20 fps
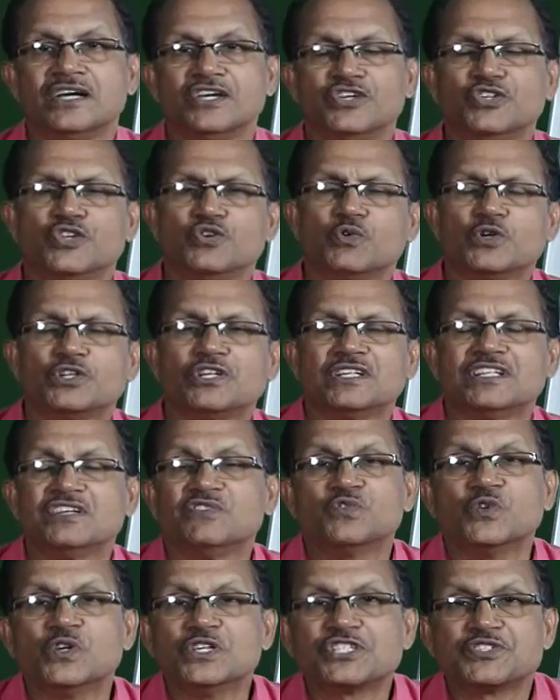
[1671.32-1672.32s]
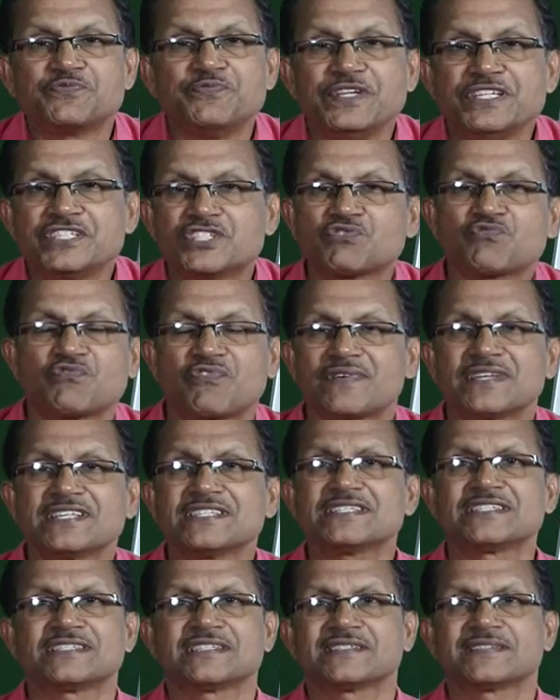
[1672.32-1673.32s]
you know what are the words we
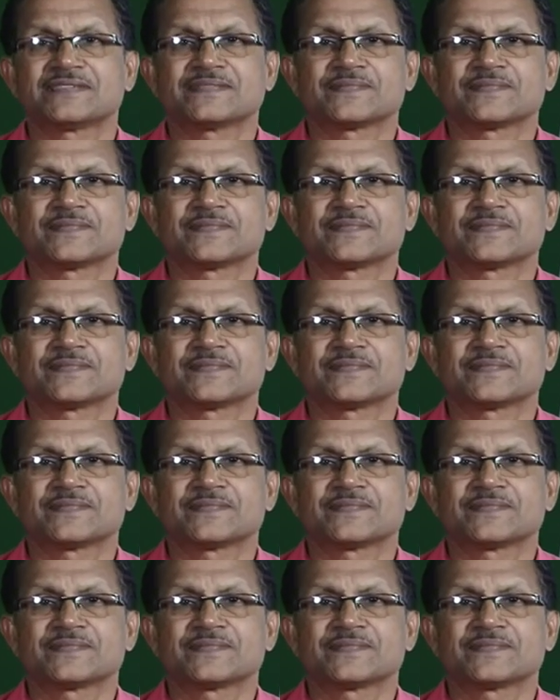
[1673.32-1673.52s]
stress?